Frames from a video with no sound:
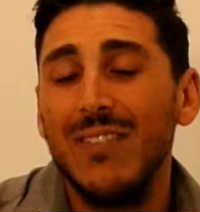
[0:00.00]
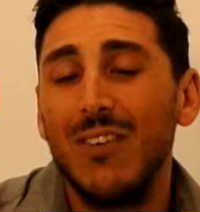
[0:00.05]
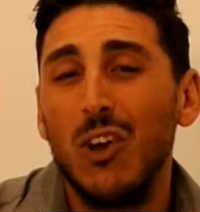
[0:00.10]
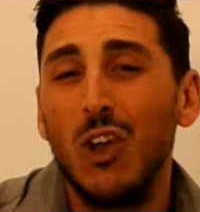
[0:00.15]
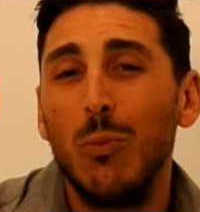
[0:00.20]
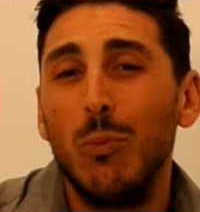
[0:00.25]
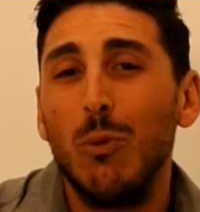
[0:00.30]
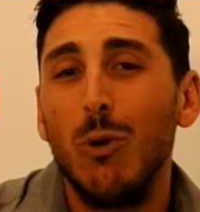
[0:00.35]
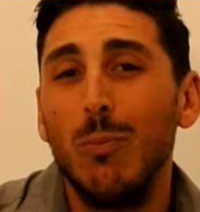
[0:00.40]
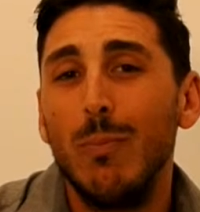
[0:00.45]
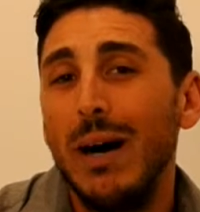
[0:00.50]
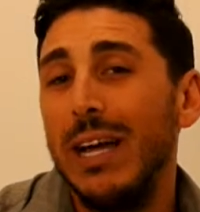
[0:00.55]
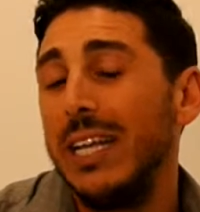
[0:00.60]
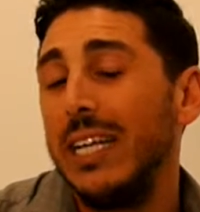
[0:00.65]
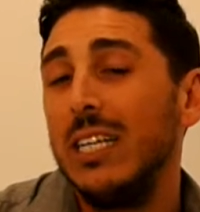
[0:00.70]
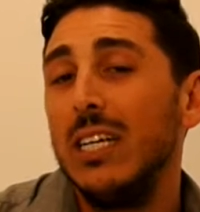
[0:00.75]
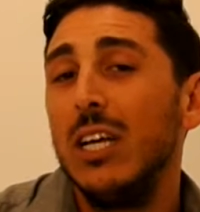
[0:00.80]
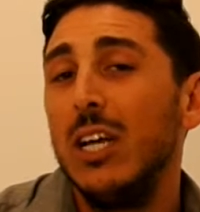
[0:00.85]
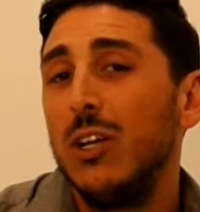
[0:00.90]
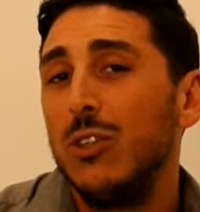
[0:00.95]
a lot more
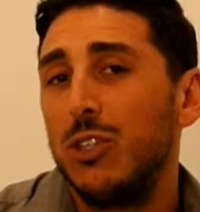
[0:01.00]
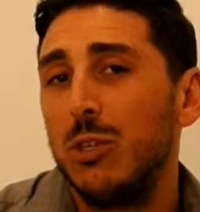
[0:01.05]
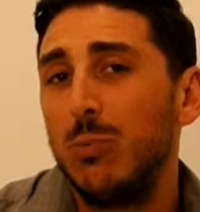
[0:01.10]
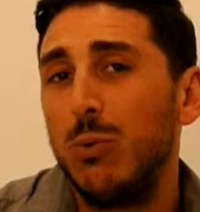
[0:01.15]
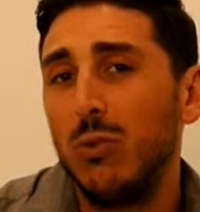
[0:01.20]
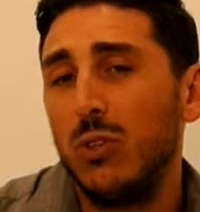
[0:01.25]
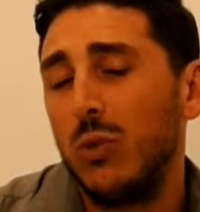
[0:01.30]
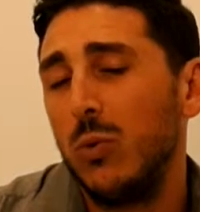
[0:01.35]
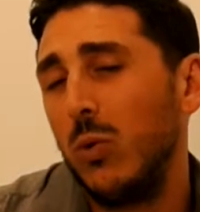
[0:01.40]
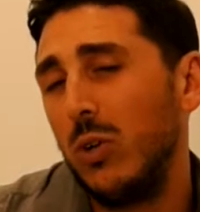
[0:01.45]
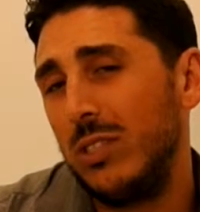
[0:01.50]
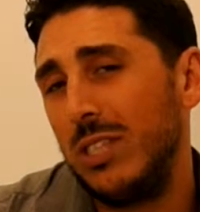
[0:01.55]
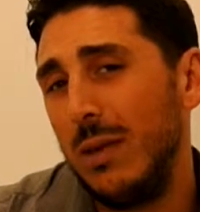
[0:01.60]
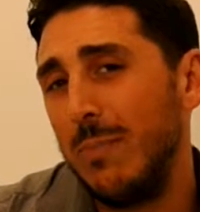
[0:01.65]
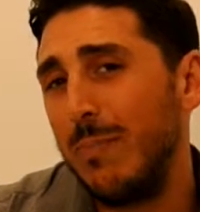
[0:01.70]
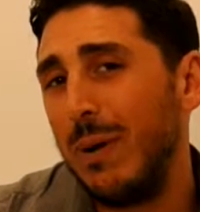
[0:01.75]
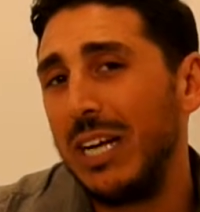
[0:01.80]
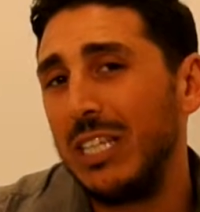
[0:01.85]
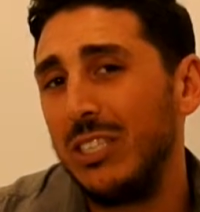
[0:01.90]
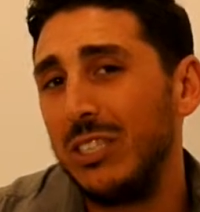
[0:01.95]
money to put towards their
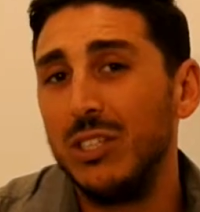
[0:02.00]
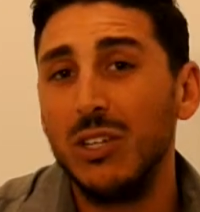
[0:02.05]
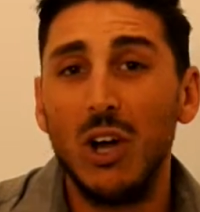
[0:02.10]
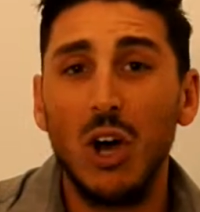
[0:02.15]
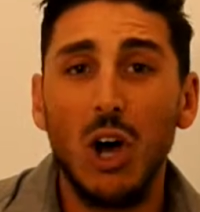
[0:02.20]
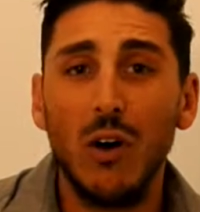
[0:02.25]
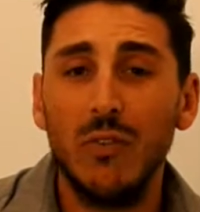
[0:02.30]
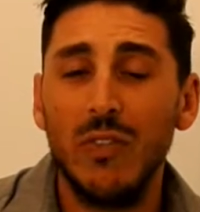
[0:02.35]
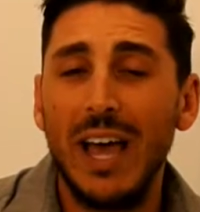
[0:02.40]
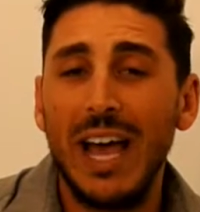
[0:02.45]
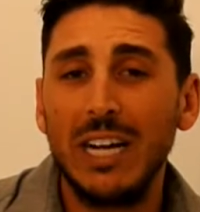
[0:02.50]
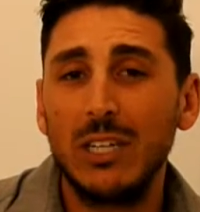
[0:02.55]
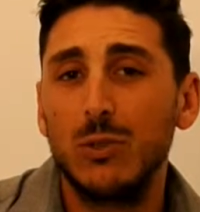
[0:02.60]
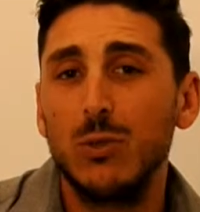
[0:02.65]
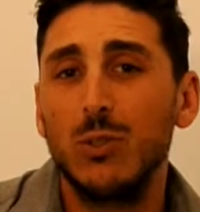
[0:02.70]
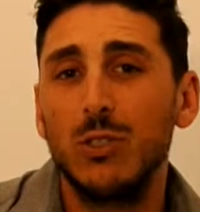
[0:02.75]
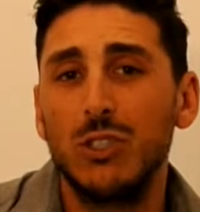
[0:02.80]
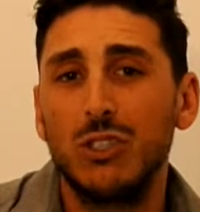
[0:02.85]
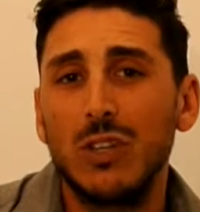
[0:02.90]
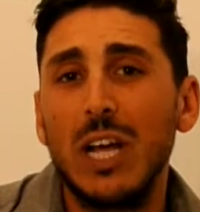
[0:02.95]
budget of the actual
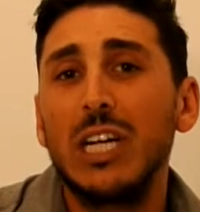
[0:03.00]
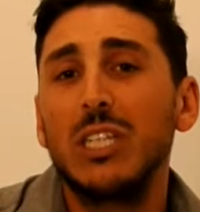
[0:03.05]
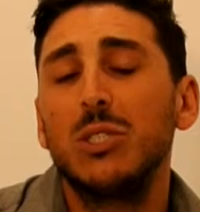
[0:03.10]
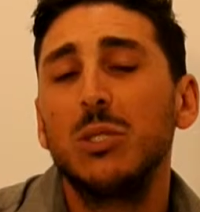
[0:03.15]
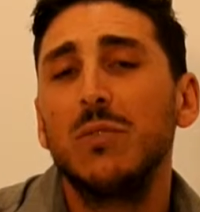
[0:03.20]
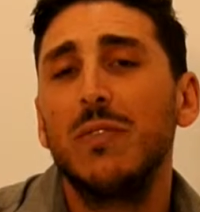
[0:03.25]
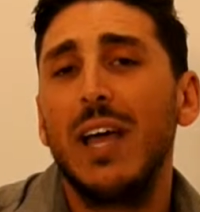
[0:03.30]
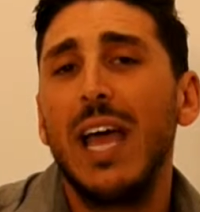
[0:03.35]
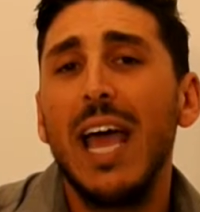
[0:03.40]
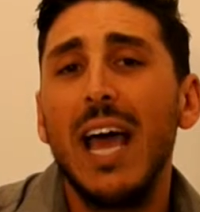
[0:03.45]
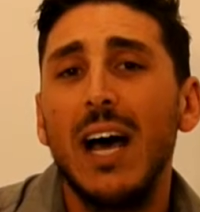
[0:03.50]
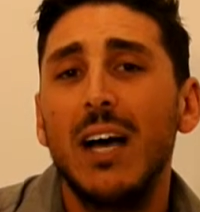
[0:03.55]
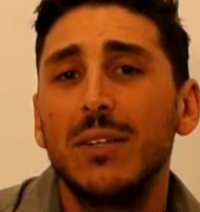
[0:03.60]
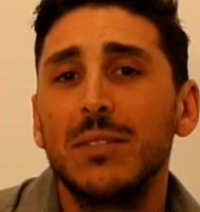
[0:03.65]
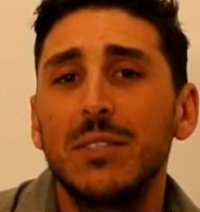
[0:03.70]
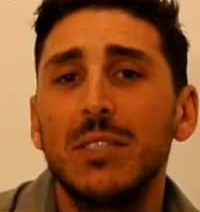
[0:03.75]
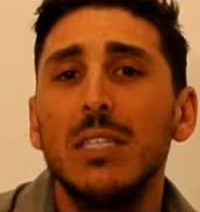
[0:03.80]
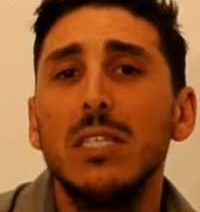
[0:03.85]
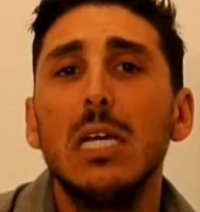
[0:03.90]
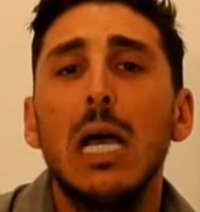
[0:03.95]
construction of the
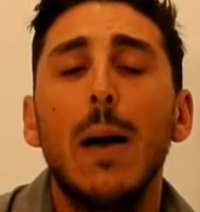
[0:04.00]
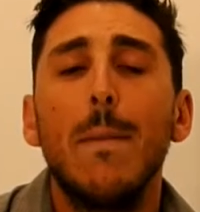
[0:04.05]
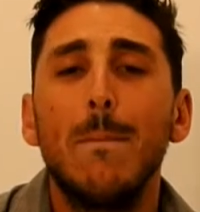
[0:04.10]
house.